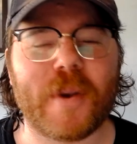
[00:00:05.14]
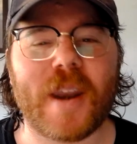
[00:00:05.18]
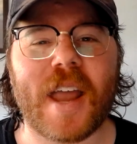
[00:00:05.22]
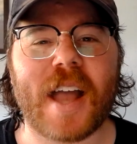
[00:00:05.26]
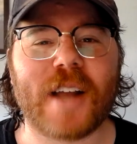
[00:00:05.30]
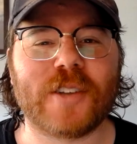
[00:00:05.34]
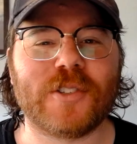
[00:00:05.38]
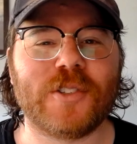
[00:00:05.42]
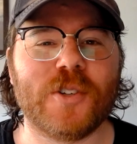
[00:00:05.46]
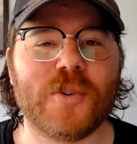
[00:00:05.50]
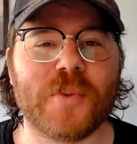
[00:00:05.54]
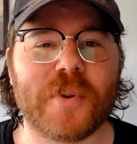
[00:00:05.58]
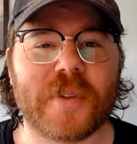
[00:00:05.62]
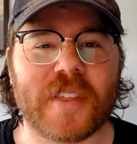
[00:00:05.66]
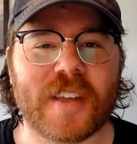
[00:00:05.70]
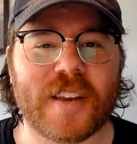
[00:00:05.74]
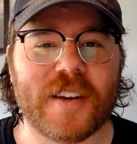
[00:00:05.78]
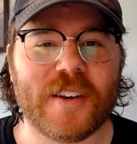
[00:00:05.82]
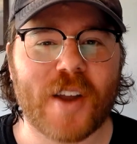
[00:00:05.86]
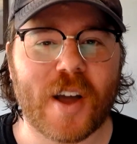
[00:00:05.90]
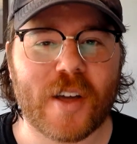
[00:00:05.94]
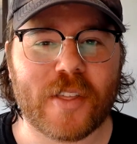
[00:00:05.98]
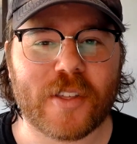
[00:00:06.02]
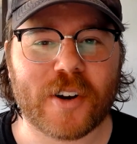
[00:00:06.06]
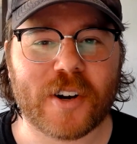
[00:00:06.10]
at you with
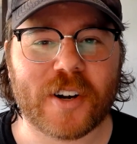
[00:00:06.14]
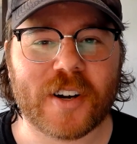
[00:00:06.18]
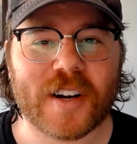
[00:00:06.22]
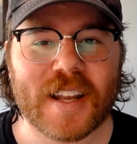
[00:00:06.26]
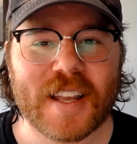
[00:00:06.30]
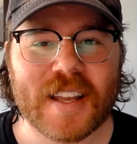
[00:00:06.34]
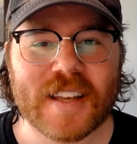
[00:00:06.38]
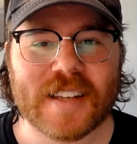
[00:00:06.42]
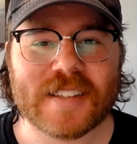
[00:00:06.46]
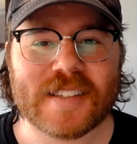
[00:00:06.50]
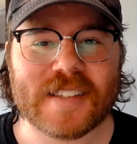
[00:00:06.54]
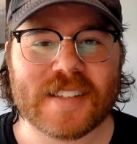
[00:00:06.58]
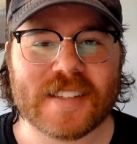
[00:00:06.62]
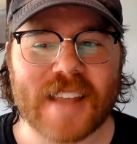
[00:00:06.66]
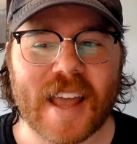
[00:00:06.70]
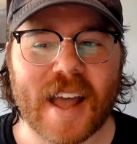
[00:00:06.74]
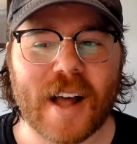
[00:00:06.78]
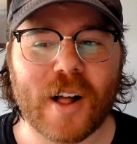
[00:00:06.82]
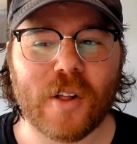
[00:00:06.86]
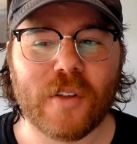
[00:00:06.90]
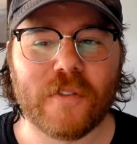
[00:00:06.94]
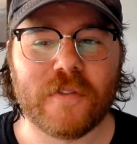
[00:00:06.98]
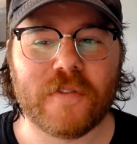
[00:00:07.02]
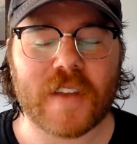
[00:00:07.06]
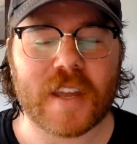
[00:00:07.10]
another
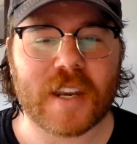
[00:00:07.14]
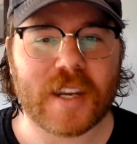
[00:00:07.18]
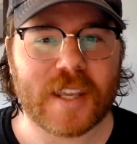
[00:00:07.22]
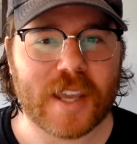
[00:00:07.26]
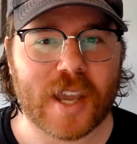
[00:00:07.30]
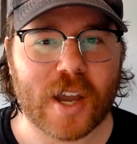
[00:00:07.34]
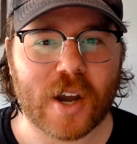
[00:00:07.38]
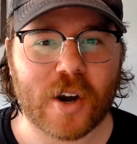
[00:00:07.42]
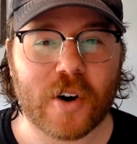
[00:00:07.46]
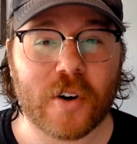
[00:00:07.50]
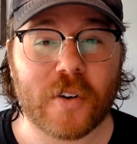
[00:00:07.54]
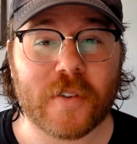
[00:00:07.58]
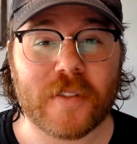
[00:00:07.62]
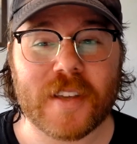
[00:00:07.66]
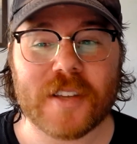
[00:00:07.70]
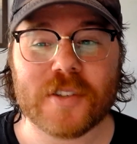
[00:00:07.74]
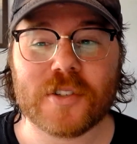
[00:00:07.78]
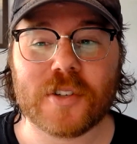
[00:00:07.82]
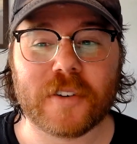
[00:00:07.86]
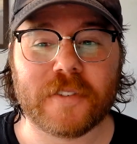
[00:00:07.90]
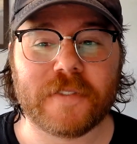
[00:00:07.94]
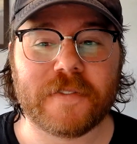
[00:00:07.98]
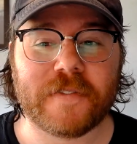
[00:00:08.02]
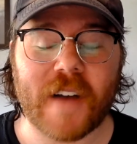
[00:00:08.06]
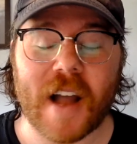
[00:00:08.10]
sell video. These
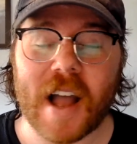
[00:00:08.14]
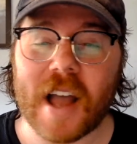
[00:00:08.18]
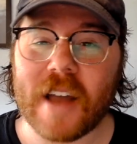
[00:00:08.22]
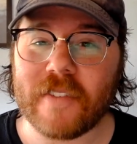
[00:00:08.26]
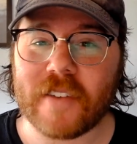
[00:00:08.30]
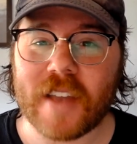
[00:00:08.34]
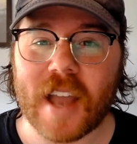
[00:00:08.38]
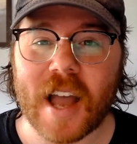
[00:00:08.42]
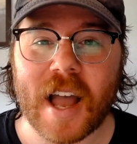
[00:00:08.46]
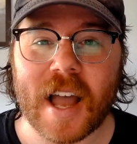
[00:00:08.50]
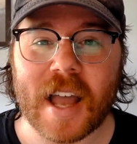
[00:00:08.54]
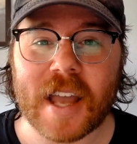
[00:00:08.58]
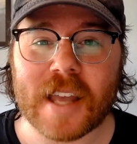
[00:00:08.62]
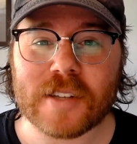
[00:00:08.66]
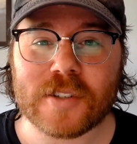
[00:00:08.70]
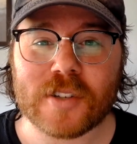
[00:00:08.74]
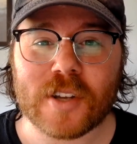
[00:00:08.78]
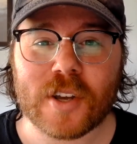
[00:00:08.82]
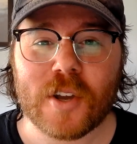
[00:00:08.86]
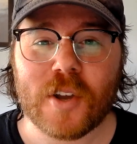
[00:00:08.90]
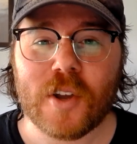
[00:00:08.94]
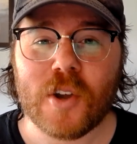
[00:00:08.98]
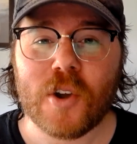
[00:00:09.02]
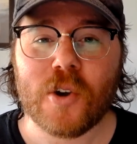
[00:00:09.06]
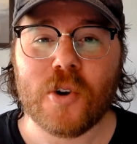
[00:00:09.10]
are 5 guys
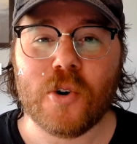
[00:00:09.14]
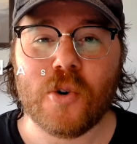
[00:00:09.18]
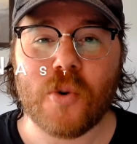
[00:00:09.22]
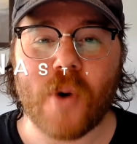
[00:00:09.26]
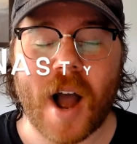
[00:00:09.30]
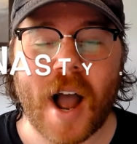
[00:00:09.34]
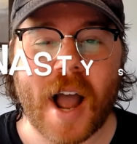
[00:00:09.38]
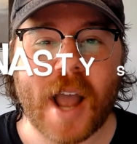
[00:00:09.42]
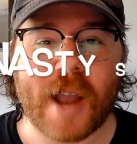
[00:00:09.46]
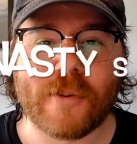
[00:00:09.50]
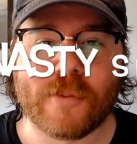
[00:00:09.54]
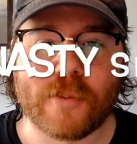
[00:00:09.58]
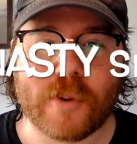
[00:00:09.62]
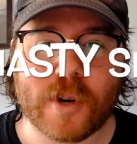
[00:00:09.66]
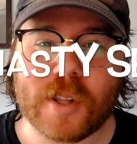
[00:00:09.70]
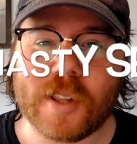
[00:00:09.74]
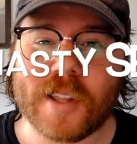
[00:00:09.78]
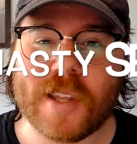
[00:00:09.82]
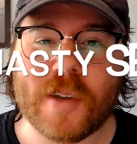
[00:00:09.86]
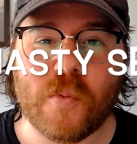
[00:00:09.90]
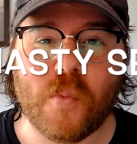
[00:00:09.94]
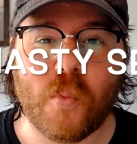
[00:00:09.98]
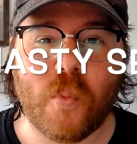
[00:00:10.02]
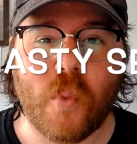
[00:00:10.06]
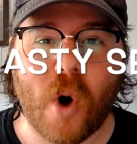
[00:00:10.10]
who I
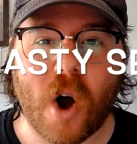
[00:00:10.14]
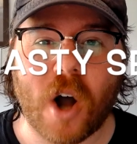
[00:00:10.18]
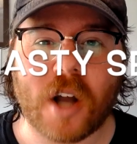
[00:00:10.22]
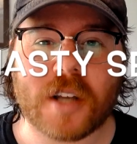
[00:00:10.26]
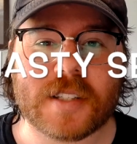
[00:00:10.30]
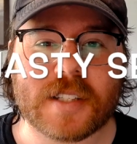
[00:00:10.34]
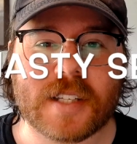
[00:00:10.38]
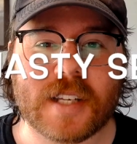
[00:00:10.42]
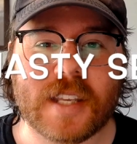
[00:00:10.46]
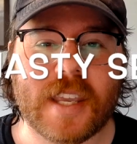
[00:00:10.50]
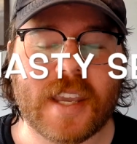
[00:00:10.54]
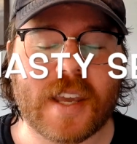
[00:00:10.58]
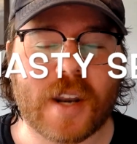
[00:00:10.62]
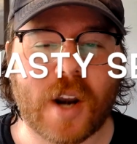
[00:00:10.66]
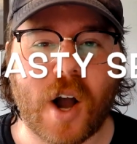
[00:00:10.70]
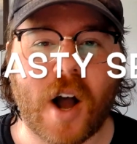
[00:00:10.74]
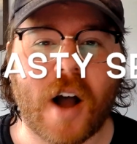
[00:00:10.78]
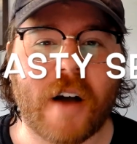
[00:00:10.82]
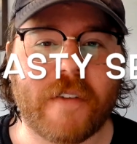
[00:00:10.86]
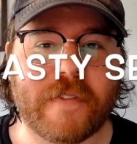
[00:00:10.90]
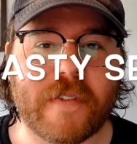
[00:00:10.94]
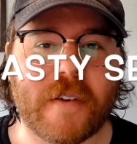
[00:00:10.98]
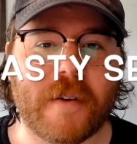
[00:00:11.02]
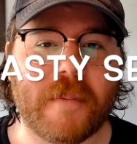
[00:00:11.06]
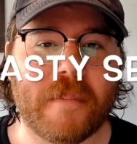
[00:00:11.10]
really want to get
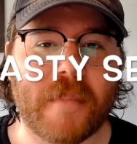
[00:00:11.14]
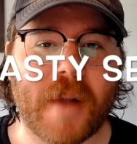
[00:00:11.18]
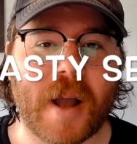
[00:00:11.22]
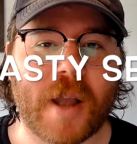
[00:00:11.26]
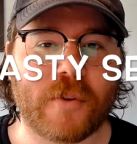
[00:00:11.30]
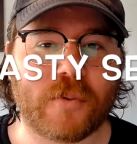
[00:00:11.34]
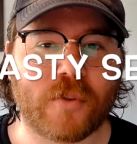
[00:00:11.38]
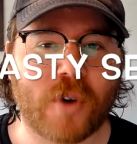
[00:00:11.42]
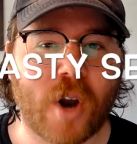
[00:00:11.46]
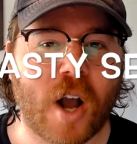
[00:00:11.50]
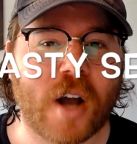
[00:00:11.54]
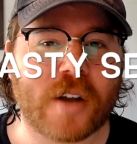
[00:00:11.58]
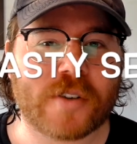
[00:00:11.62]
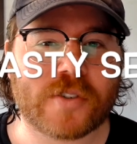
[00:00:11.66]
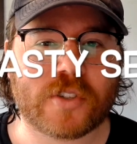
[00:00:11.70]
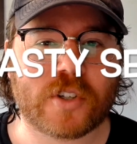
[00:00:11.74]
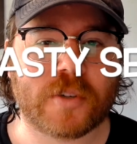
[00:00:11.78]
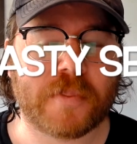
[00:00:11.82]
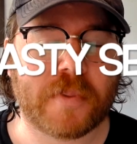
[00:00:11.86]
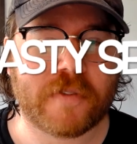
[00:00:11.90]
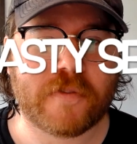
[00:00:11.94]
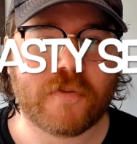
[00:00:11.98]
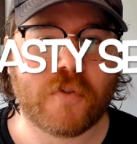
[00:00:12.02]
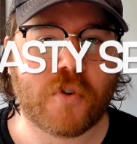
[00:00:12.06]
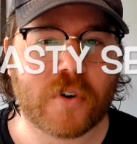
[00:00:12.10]
off my roster
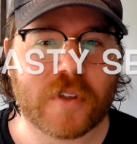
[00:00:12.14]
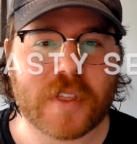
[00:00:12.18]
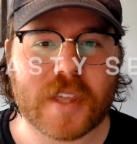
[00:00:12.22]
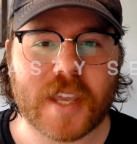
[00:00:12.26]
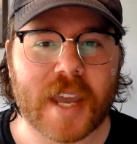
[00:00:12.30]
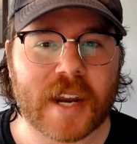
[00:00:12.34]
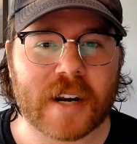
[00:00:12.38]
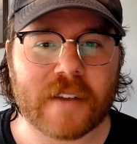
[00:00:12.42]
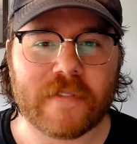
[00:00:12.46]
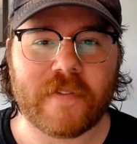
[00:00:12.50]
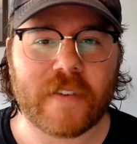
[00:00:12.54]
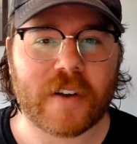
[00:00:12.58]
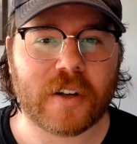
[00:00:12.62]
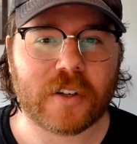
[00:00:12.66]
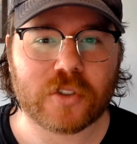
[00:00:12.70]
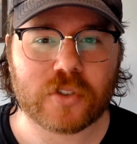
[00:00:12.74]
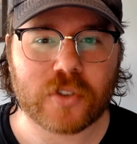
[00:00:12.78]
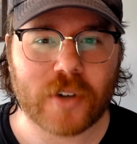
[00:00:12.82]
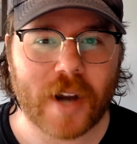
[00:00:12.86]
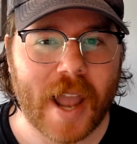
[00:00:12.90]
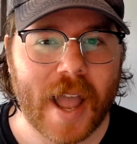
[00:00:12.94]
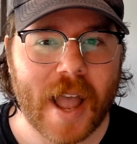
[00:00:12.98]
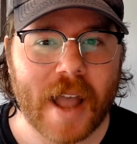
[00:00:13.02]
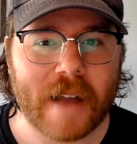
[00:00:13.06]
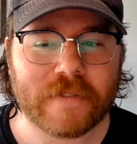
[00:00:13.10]
before the NFL
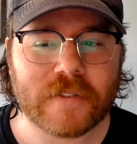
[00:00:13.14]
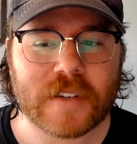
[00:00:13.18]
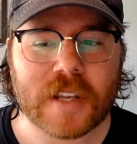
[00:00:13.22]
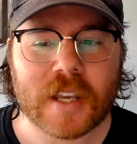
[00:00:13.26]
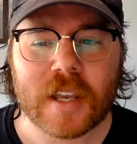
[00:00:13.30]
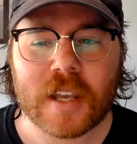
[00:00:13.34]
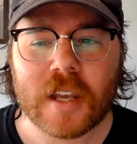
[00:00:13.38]
draft.